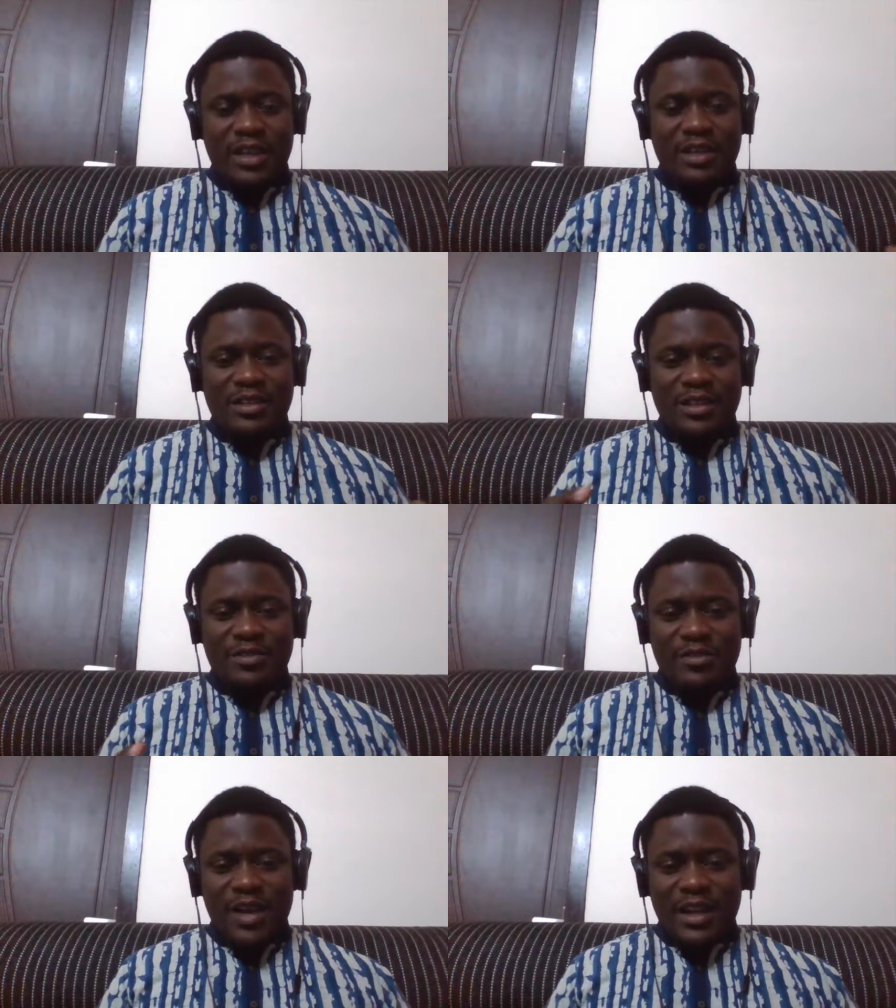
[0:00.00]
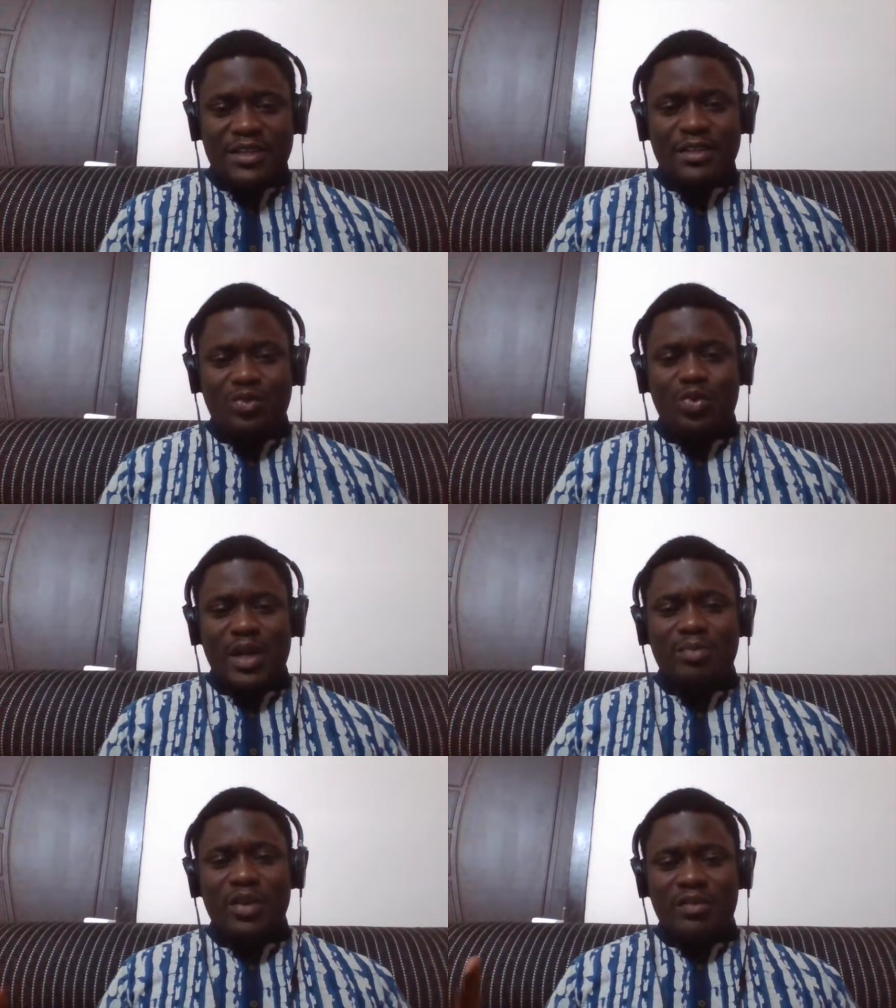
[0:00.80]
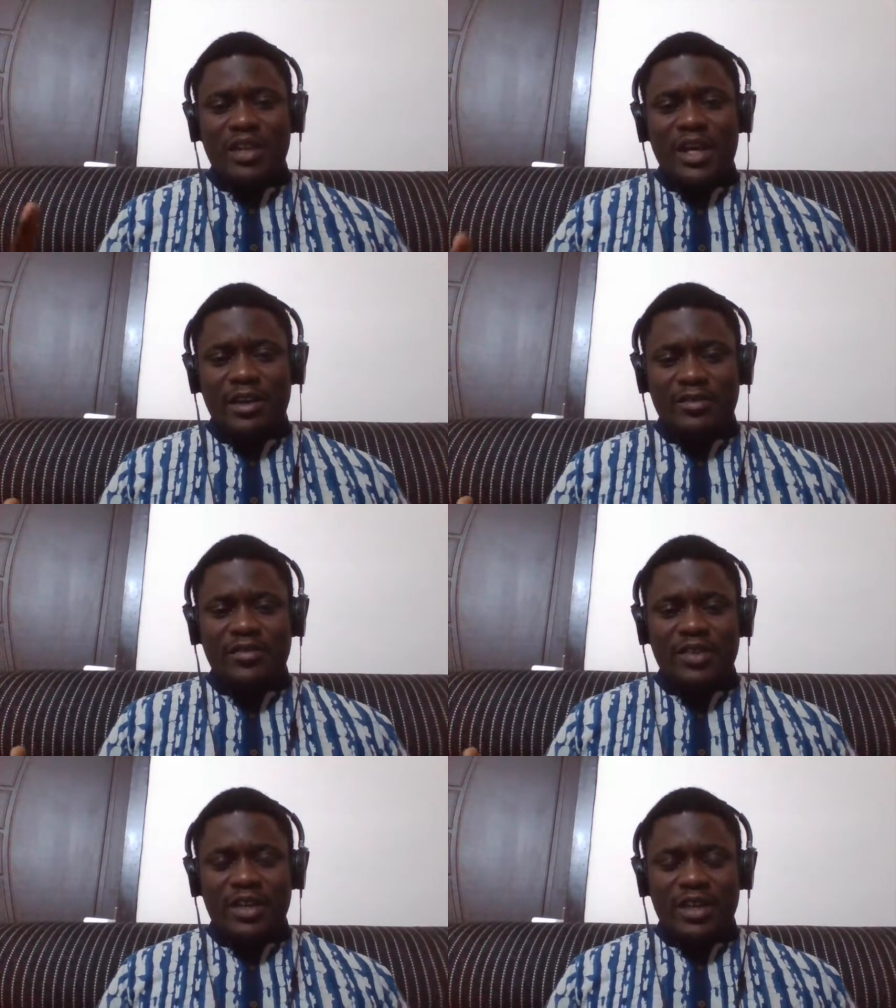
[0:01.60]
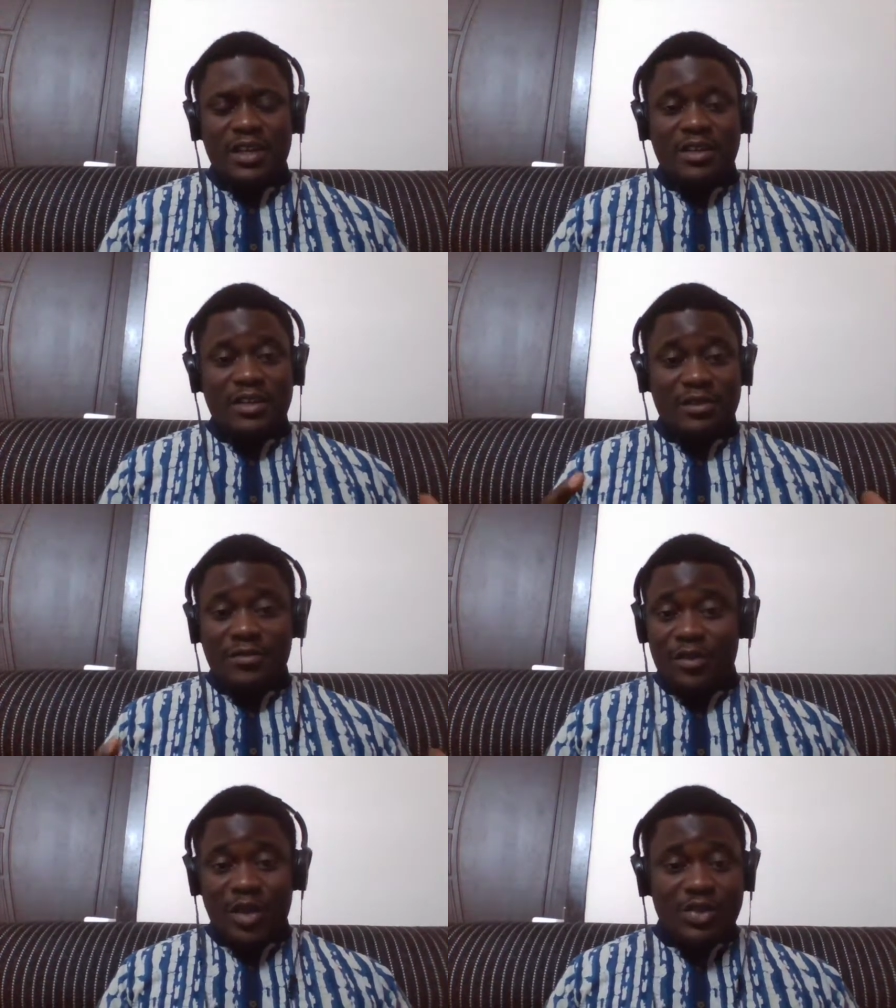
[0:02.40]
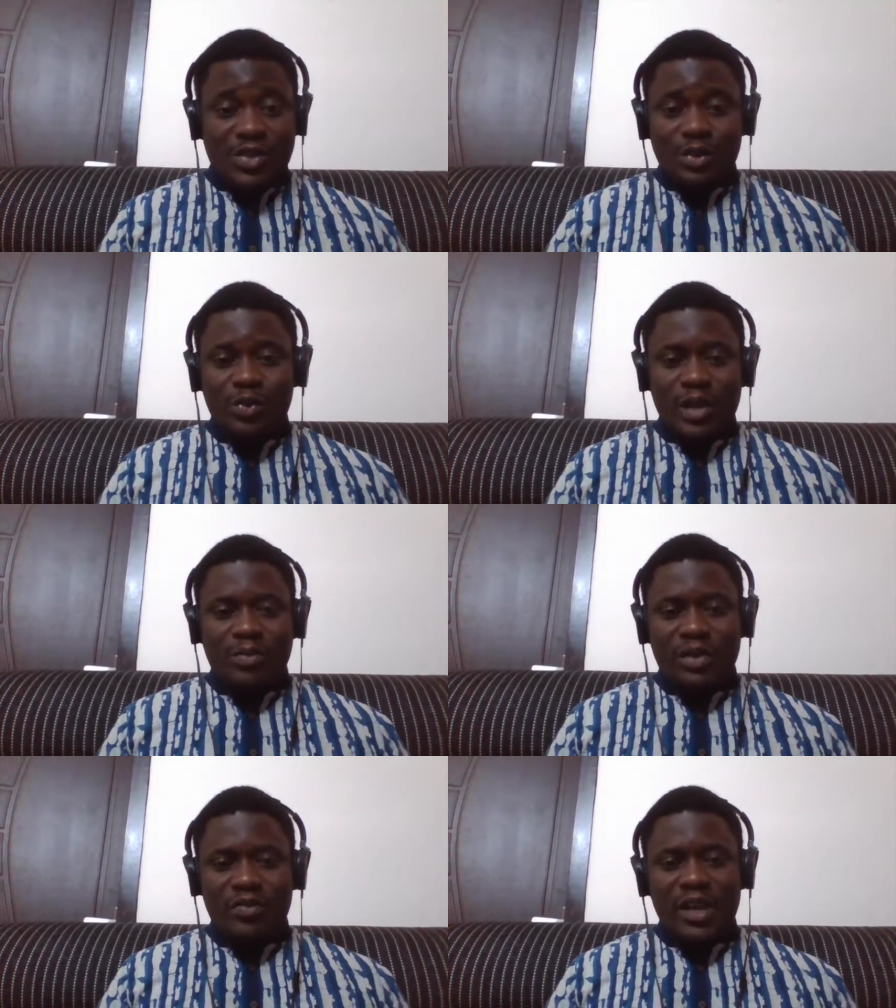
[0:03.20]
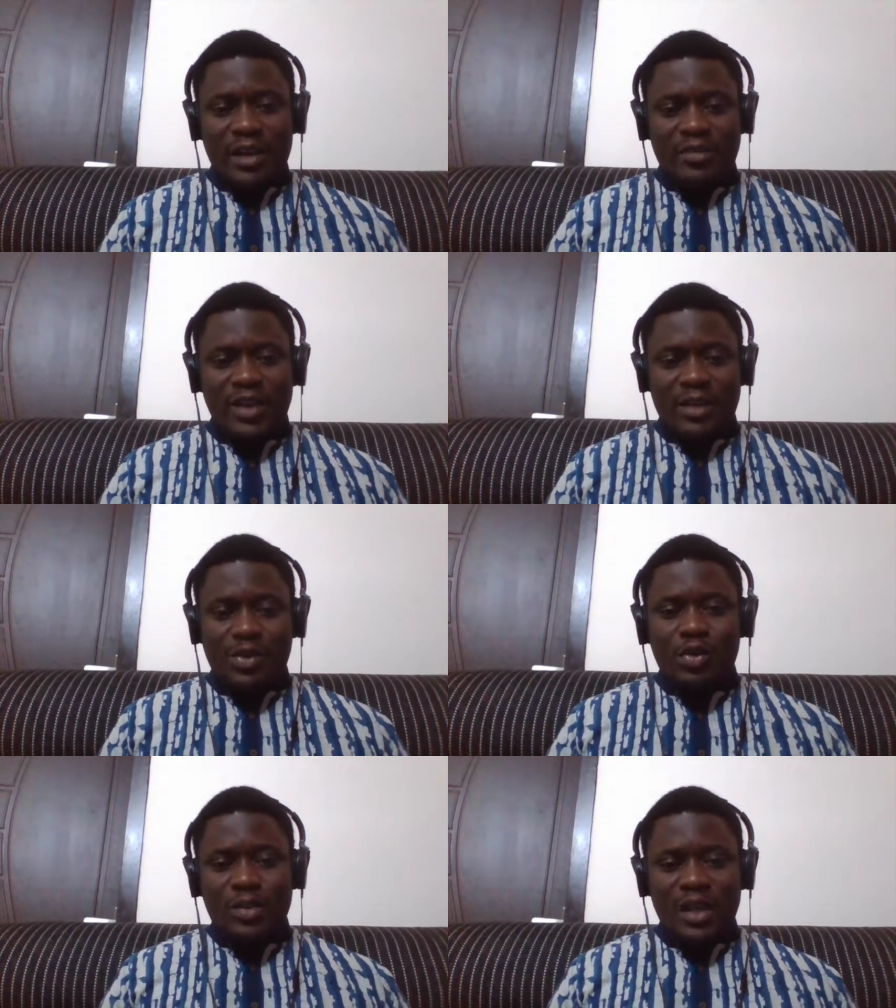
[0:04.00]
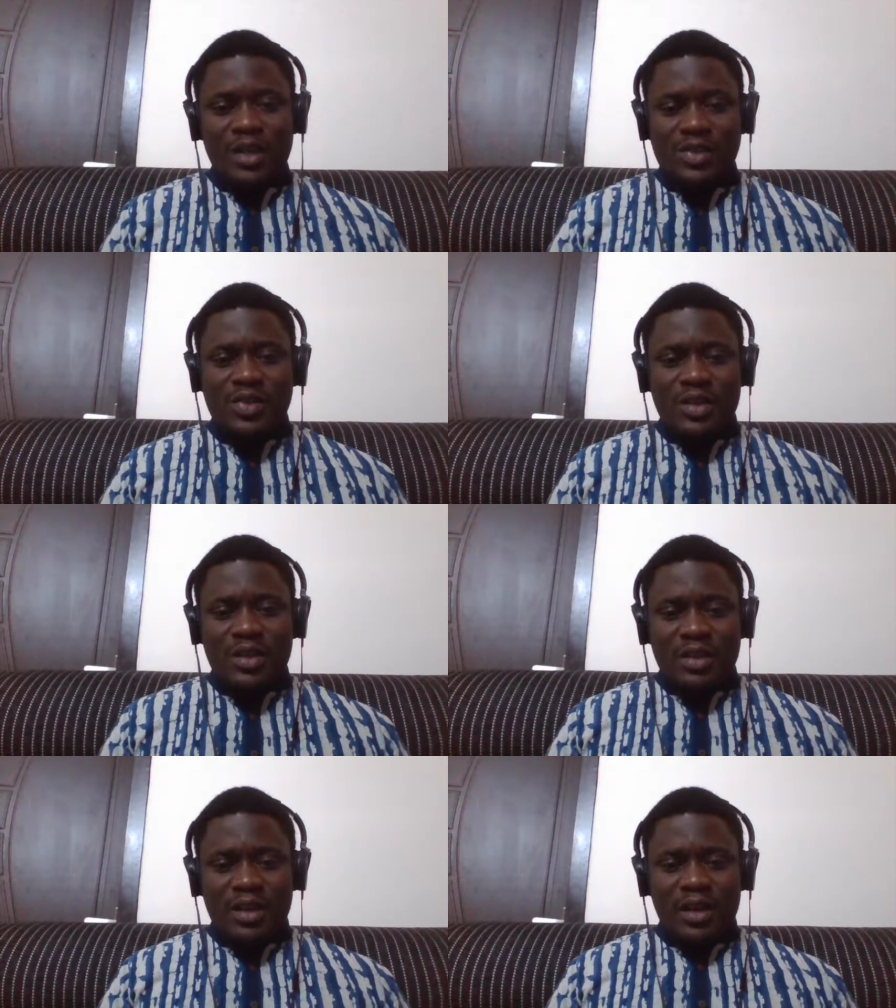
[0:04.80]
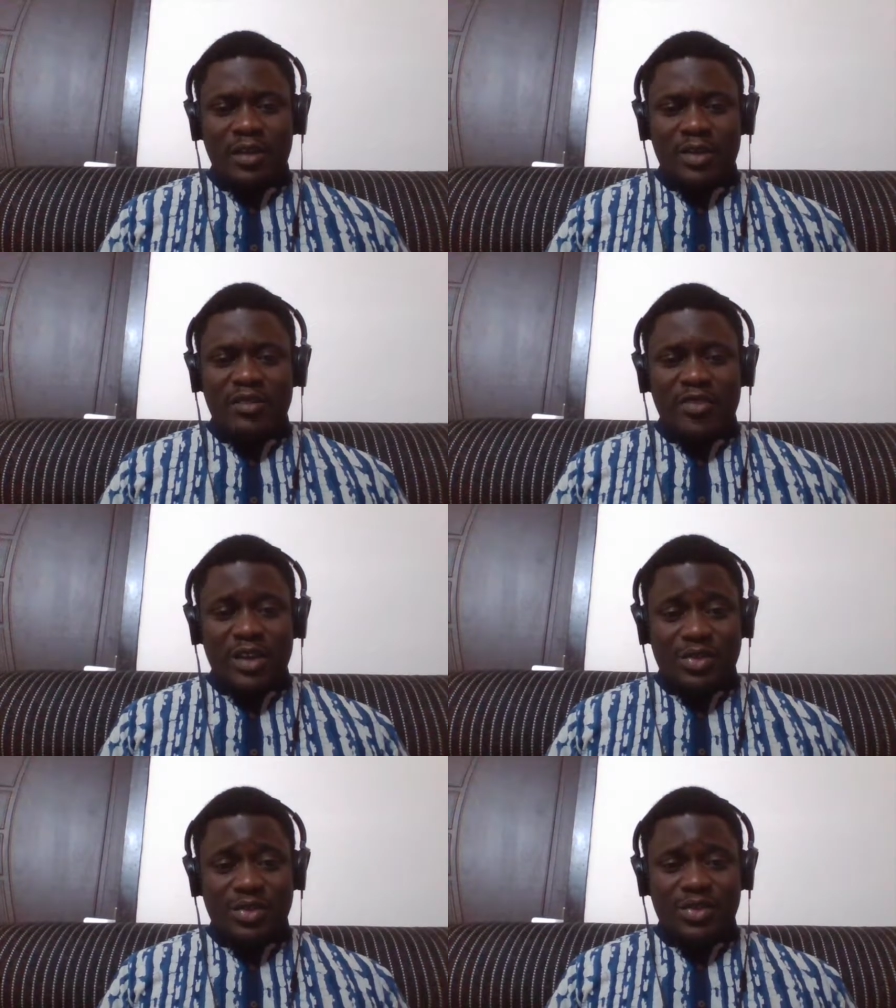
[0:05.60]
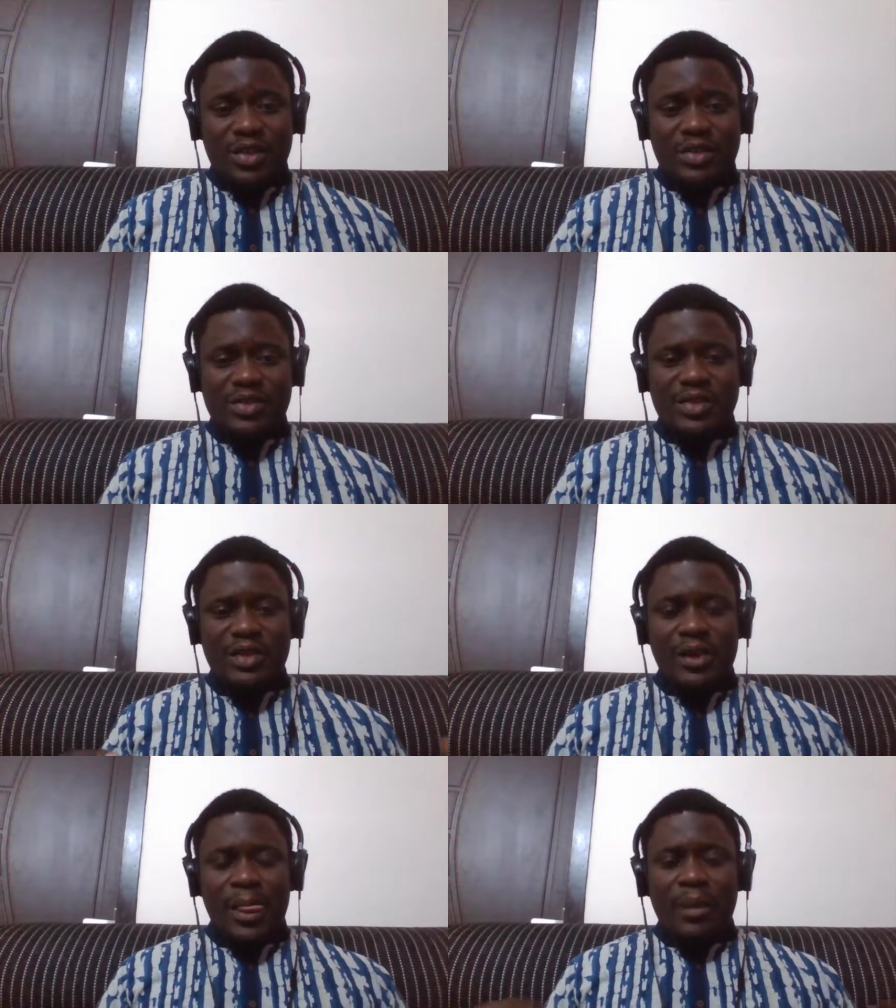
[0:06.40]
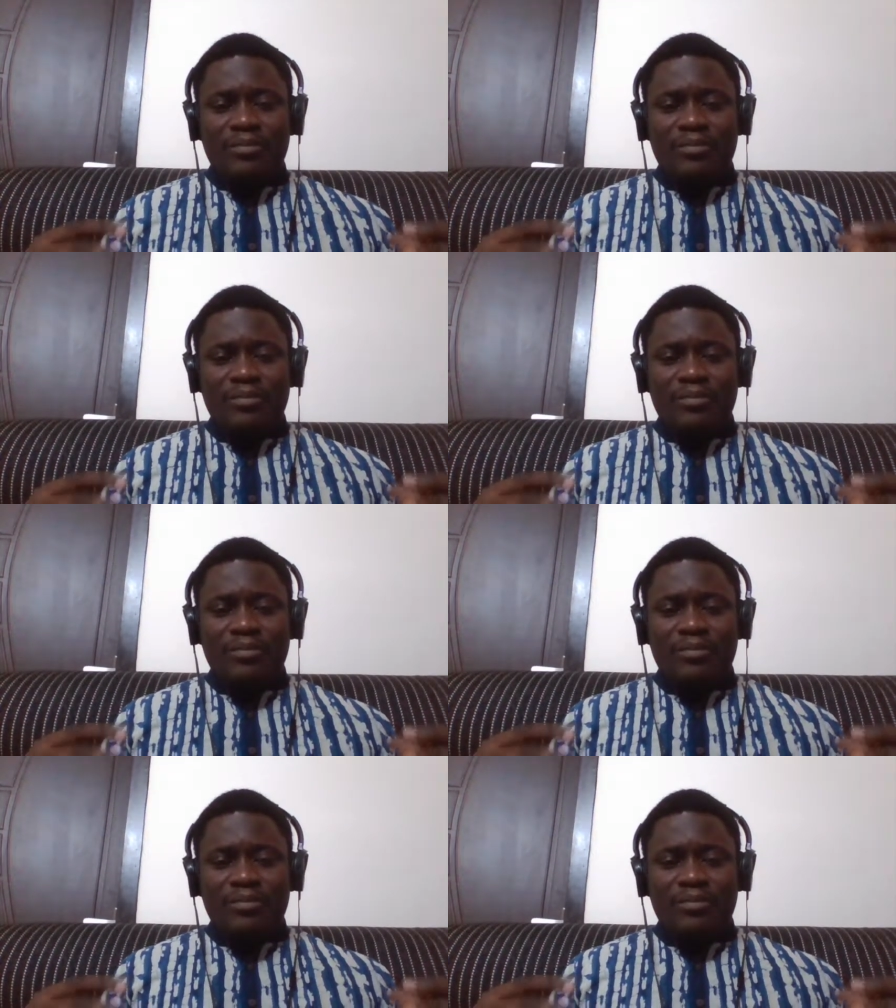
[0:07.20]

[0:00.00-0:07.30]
in a diffractive web of life, in a differential web of life, as Omelas uh, invites us to consider,